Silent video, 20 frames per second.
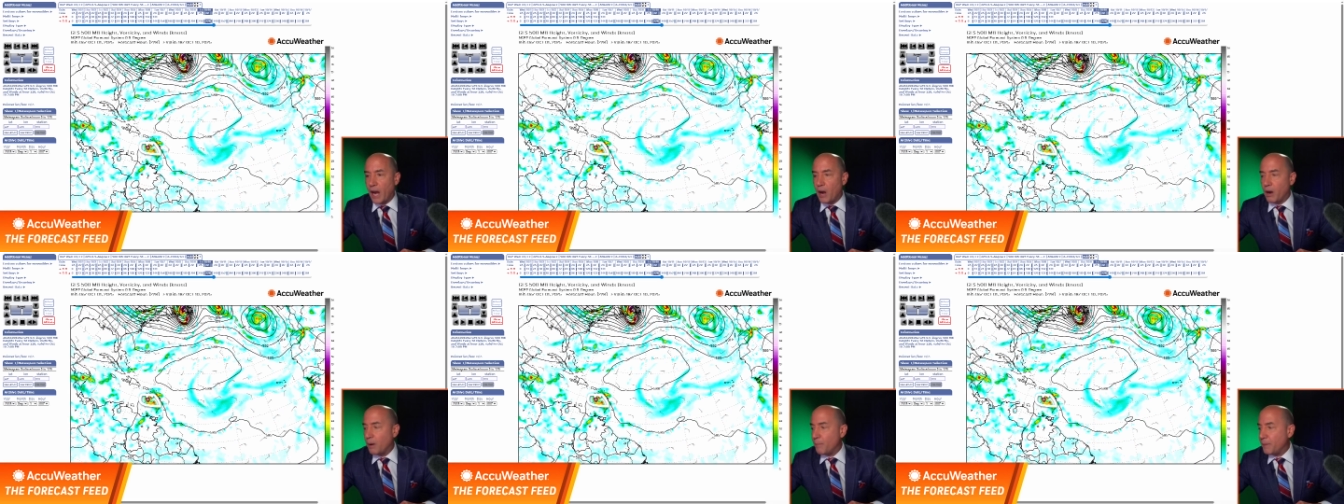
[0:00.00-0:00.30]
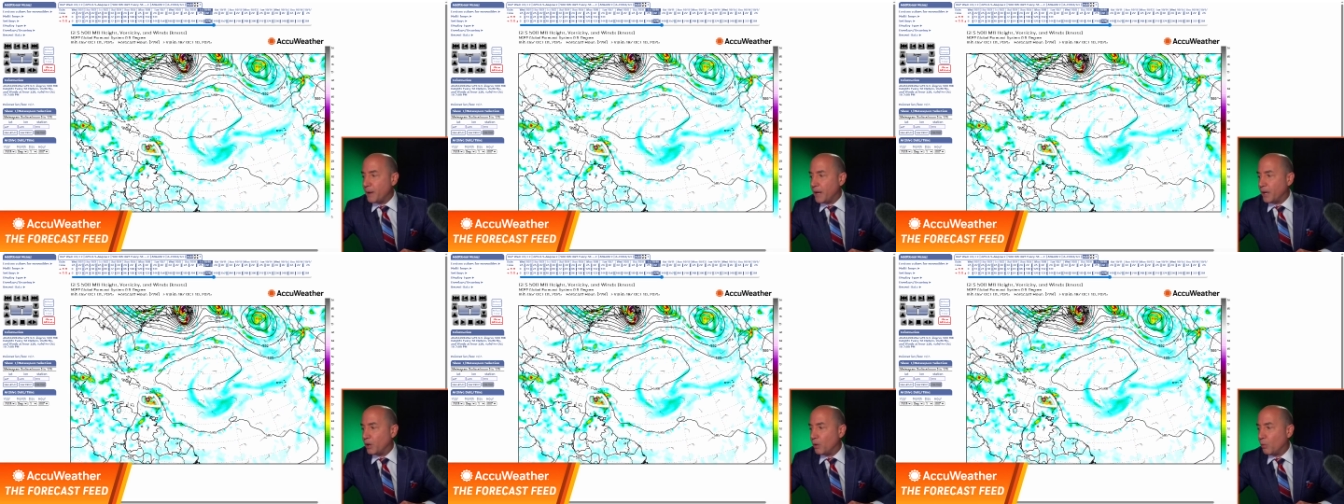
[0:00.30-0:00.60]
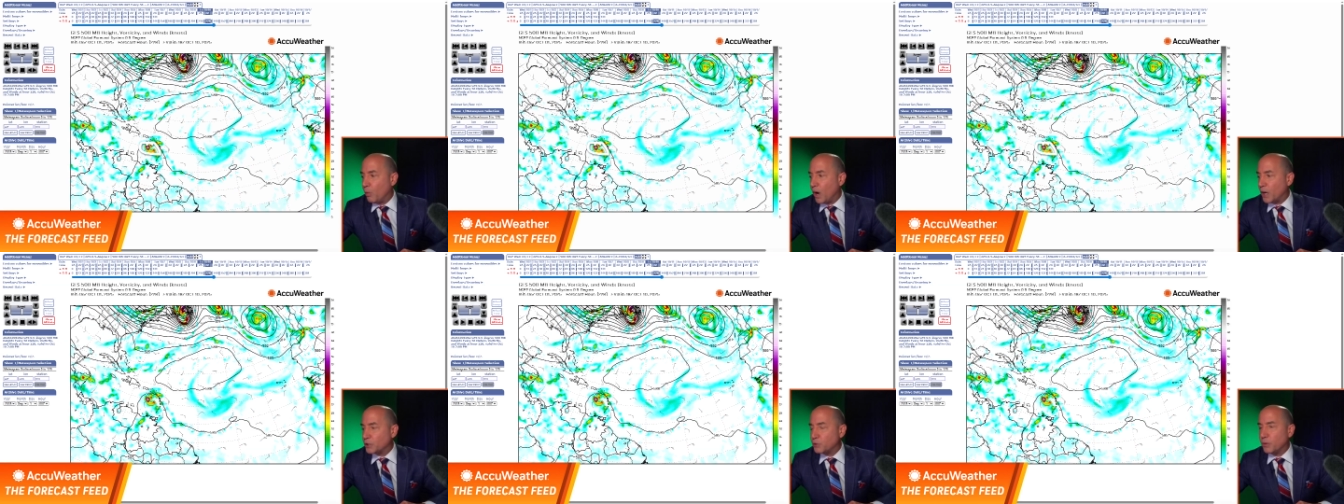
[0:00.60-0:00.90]

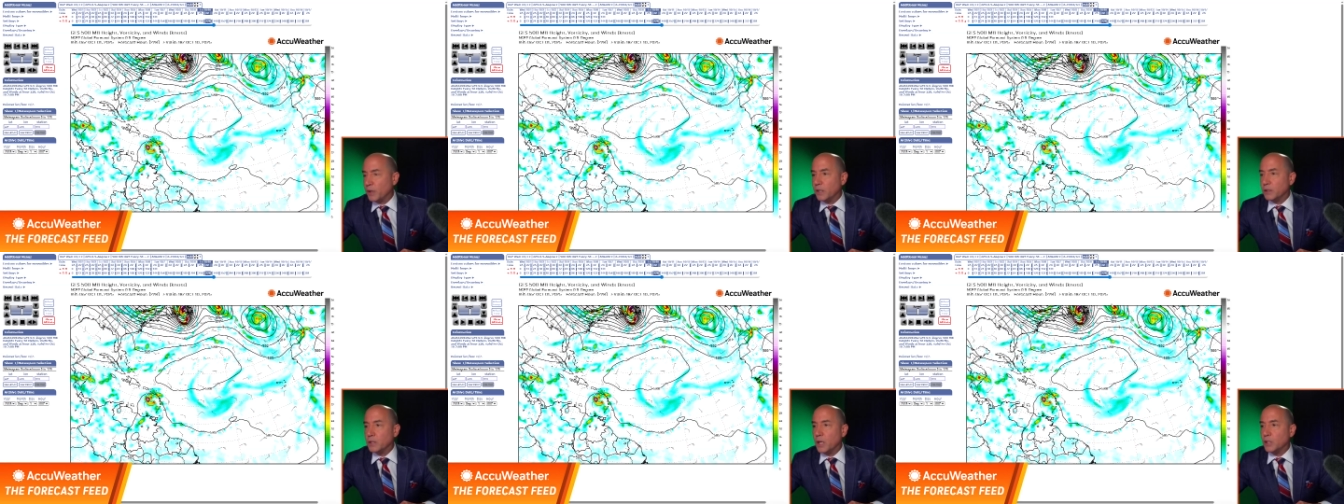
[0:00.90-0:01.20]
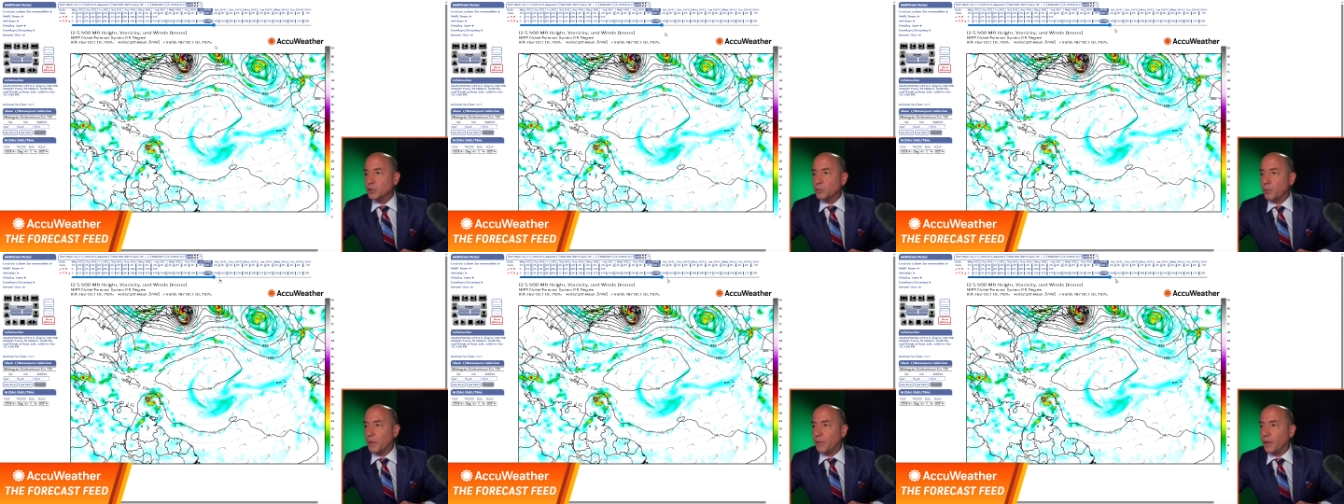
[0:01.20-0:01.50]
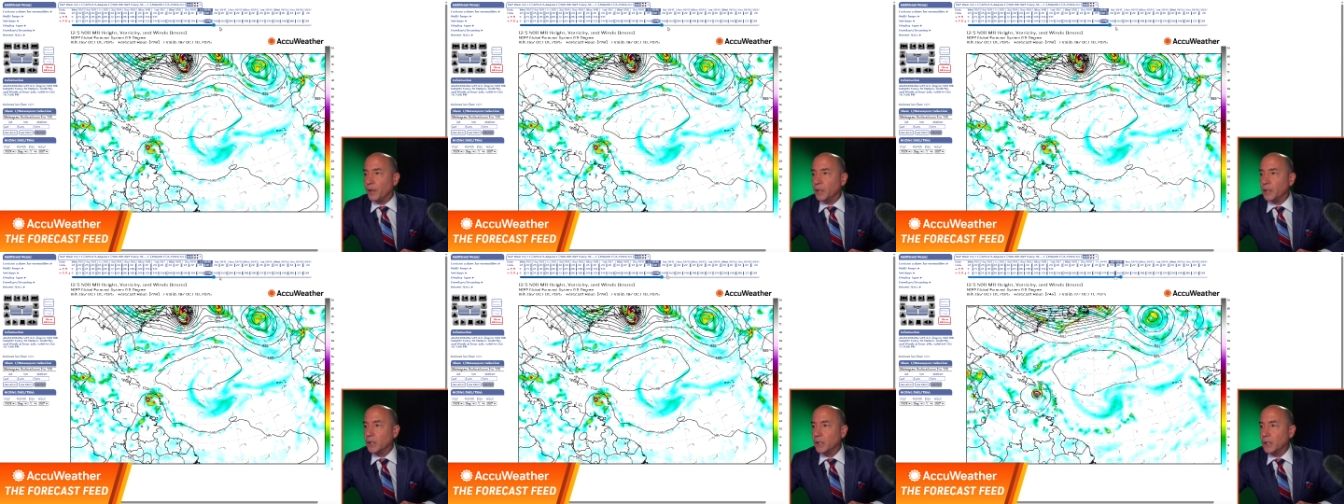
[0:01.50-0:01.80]
Caribbean and watch what it does
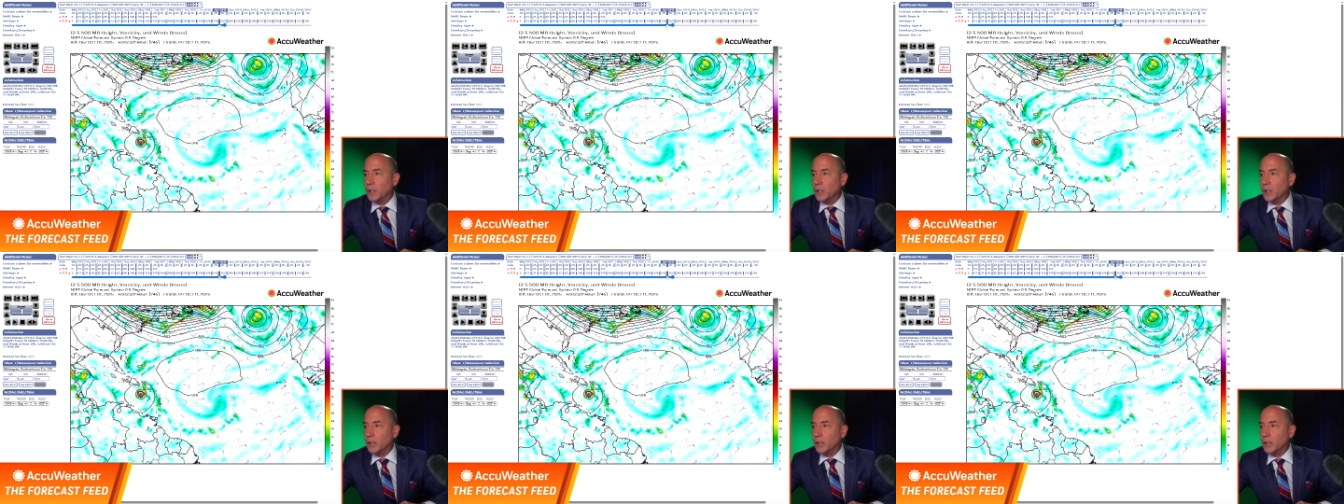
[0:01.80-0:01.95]
with it.